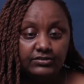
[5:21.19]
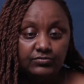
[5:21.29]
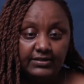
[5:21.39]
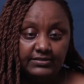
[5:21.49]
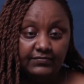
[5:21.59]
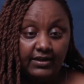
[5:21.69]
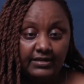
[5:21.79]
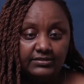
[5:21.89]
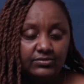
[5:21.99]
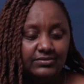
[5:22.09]
towards
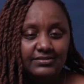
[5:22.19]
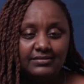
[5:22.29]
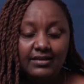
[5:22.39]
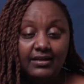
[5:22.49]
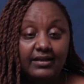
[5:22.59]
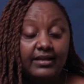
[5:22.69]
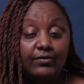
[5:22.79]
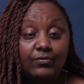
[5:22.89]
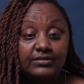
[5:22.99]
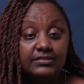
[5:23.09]
violence, because it
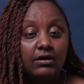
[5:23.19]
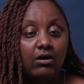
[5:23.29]
was